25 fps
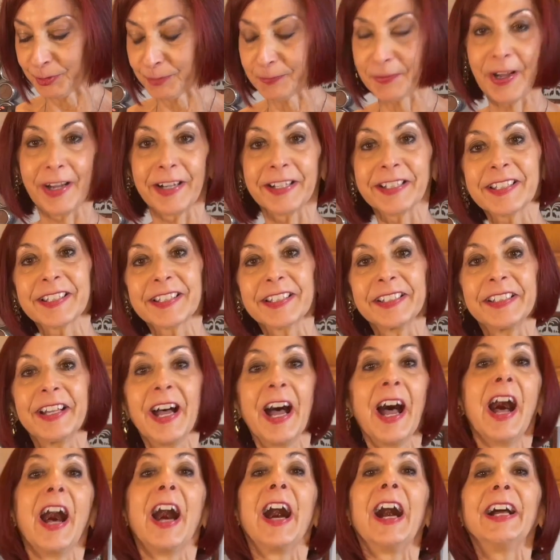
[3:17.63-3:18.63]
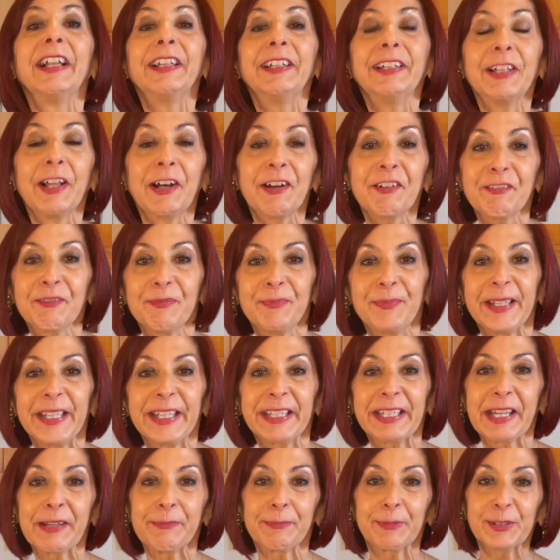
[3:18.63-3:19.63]
pasta. I love being
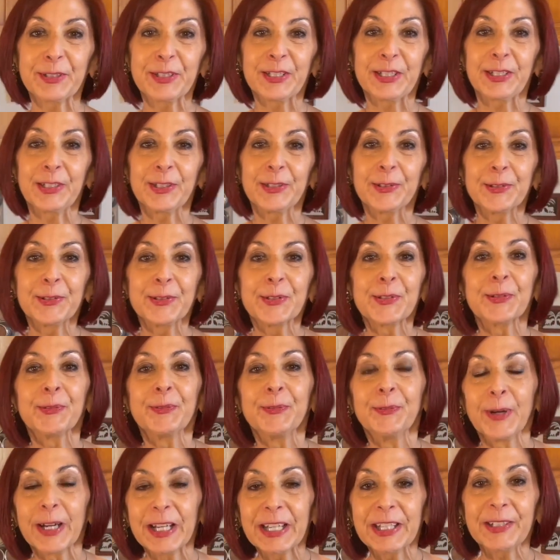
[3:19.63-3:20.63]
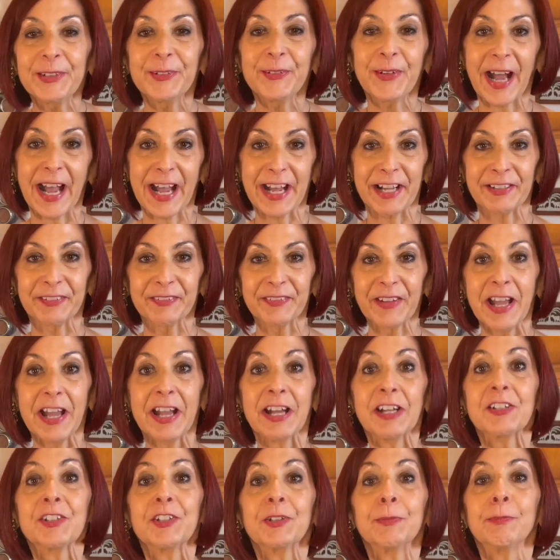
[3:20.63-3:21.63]
able to use what you have
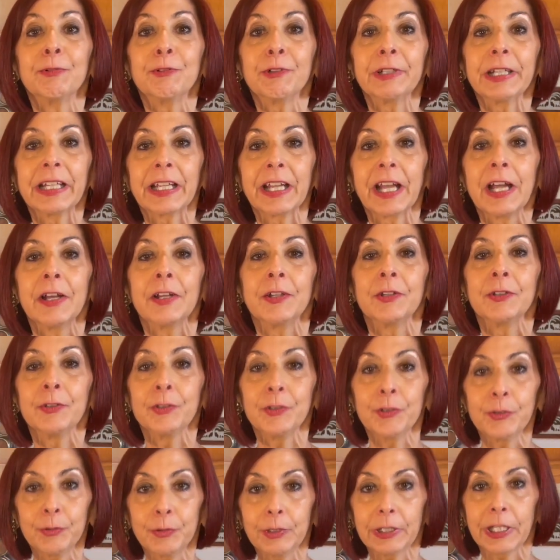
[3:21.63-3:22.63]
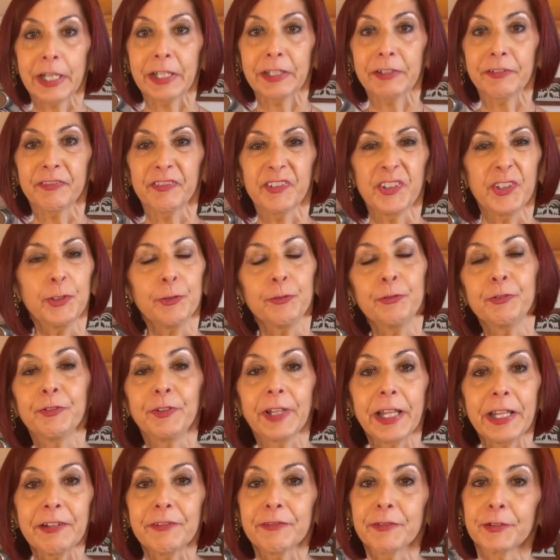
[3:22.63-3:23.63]
to bring new life, new
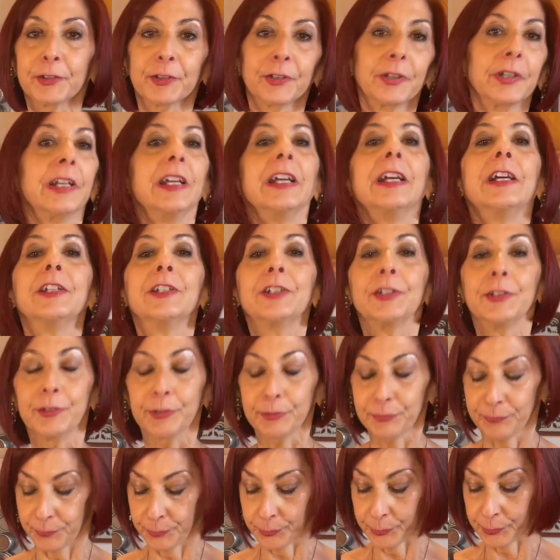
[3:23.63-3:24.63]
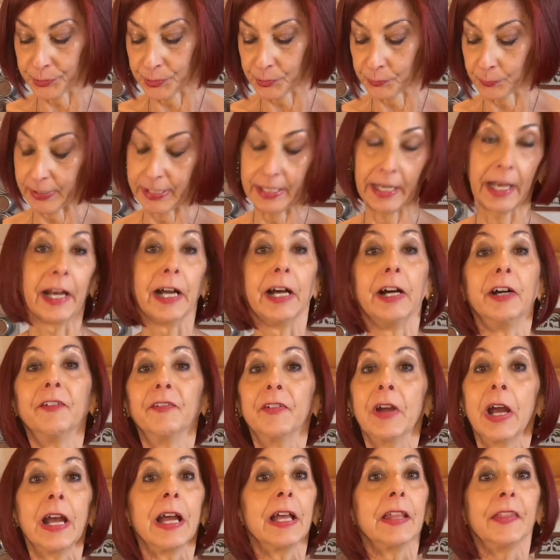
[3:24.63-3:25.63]
flavor to the foods we have.
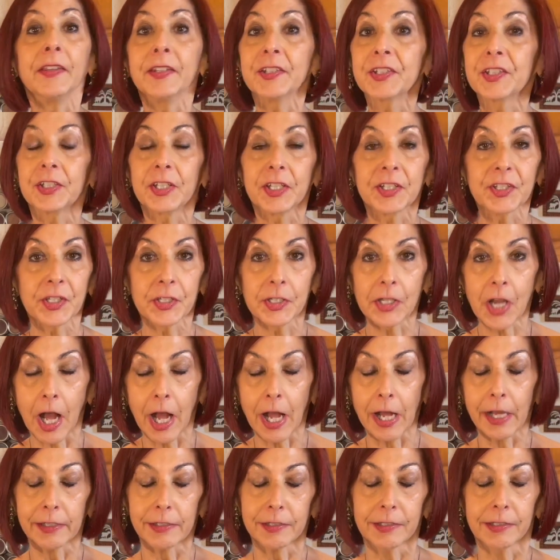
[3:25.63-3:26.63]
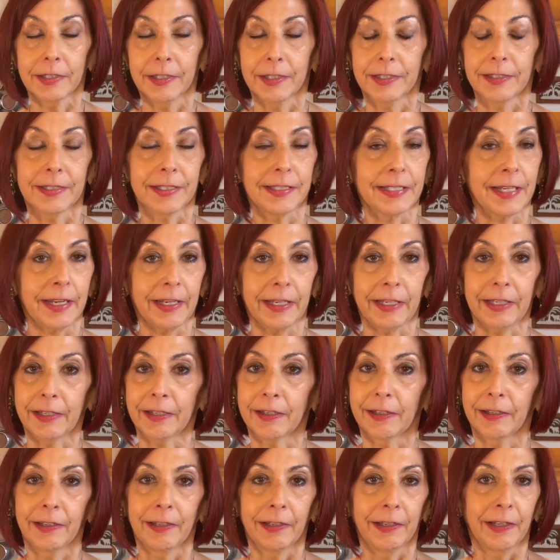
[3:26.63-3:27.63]
This does not
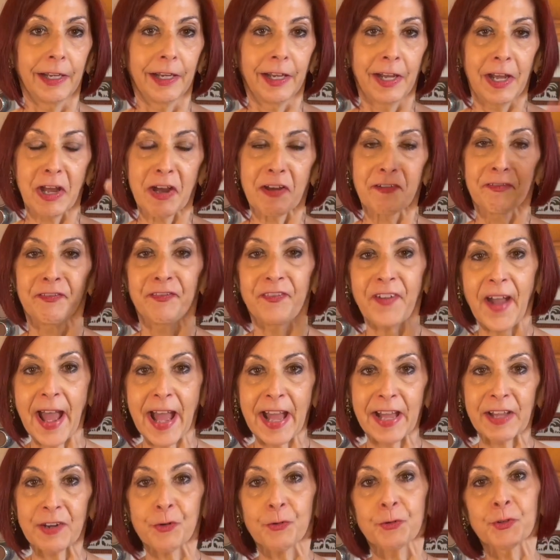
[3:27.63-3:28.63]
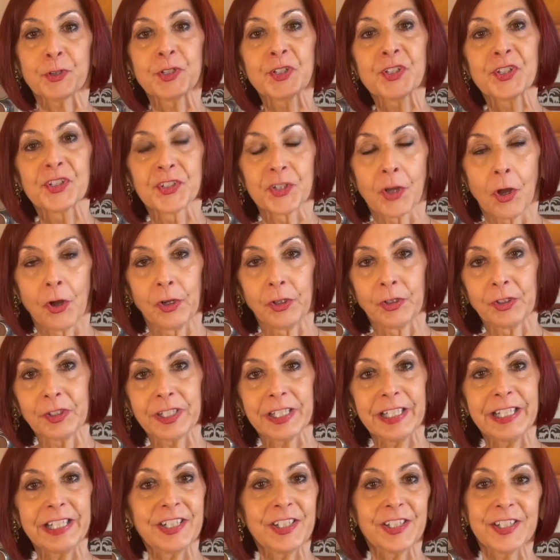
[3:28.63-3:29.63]
take fat or salt.
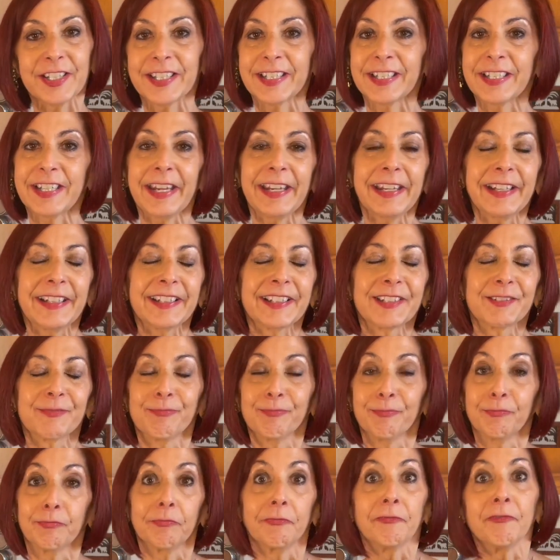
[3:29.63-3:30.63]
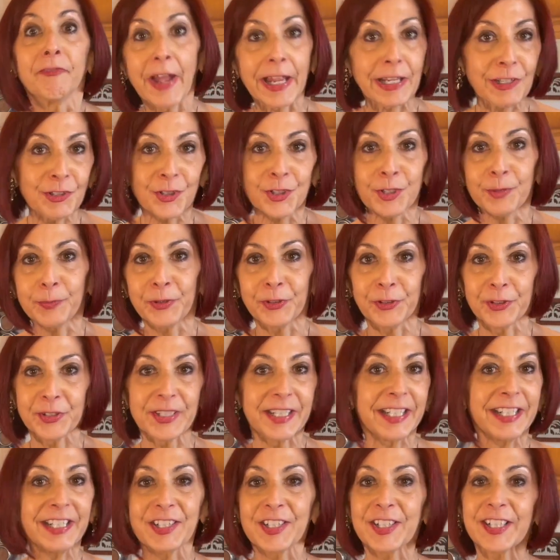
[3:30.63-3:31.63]
It just takes vegetables.
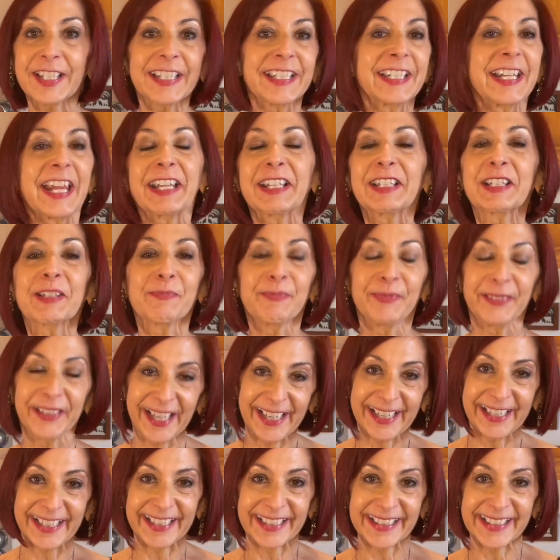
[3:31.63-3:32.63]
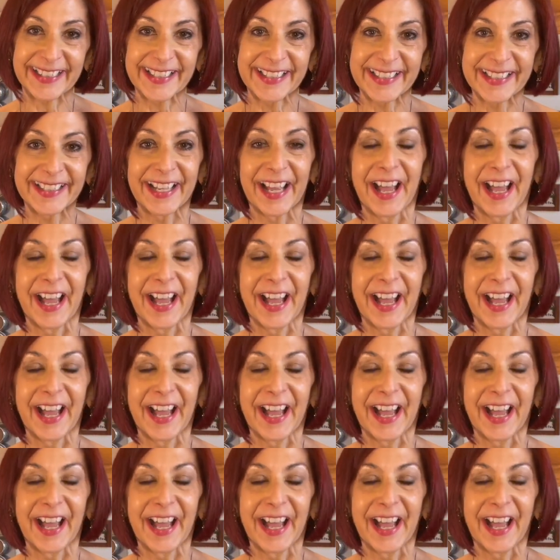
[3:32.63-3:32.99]
It just takes plants.